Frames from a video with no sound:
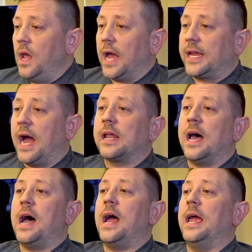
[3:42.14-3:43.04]
I got
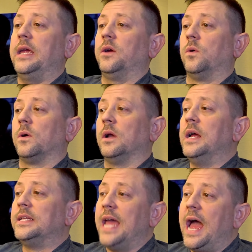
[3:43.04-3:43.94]
high, or
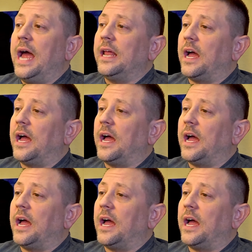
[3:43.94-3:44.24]
Dad,